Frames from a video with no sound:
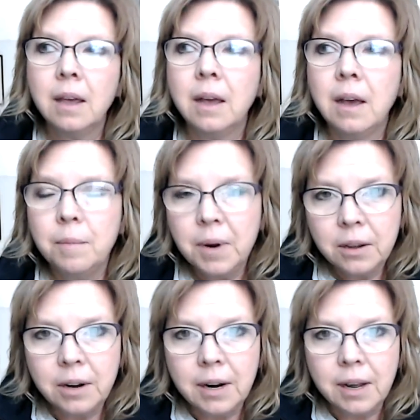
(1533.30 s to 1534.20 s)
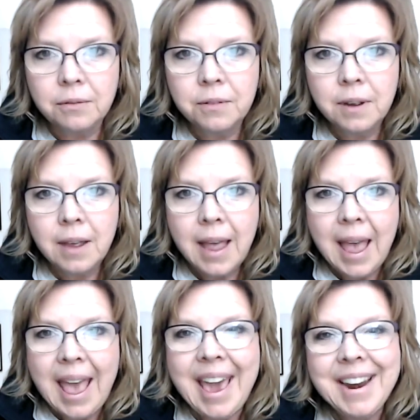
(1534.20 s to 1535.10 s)
I'm not good enough.
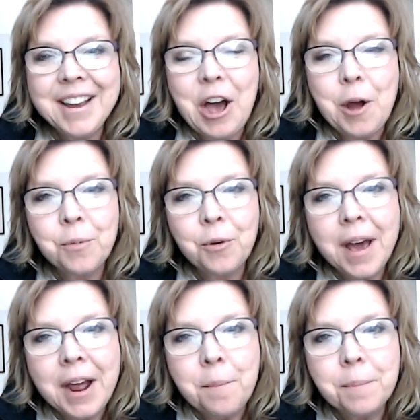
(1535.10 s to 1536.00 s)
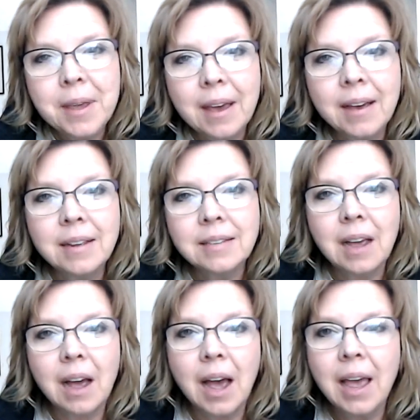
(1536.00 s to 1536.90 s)
And it got brought up because
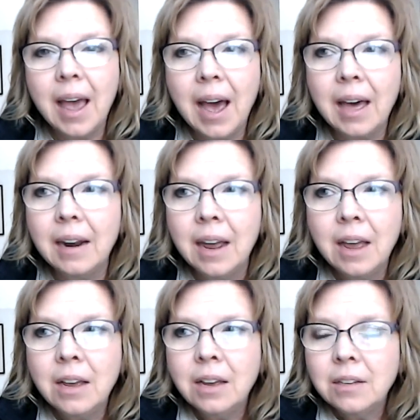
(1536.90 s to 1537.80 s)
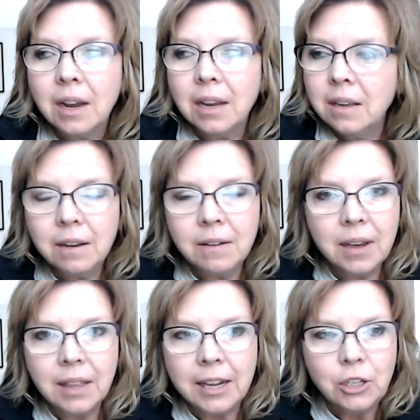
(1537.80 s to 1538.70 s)
I think I had
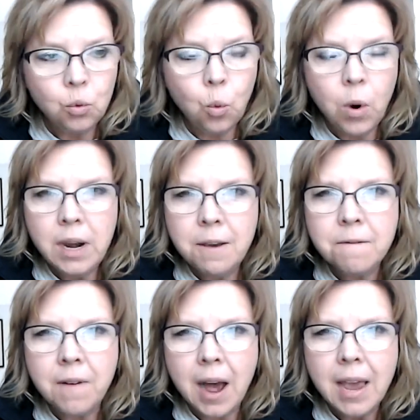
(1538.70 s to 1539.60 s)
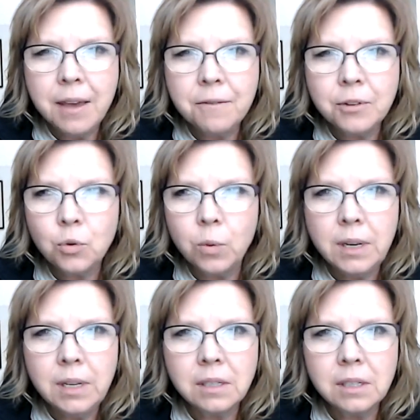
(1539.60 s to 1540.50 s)
like 25,
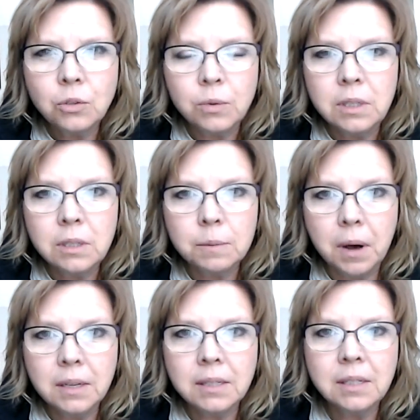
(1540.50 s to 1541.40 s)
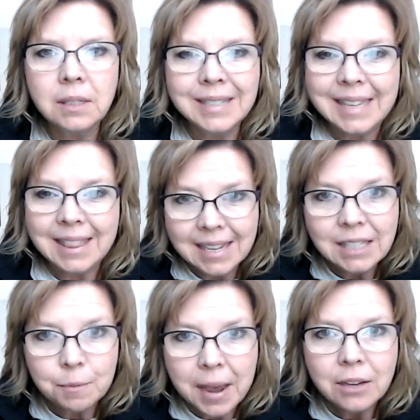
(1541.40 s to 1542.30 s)
26 responses to this
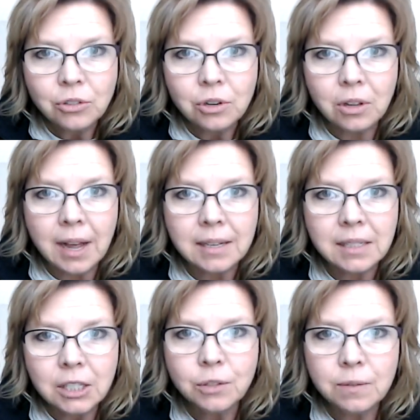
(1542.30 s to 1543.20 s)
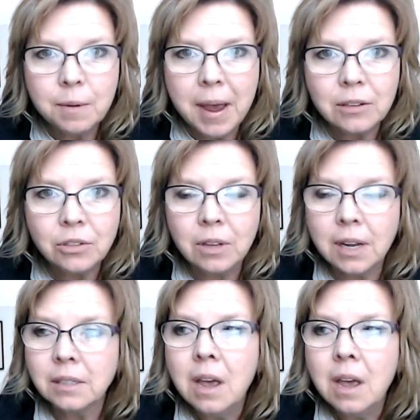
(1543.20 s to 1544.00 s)
masterclass, this free masterclass.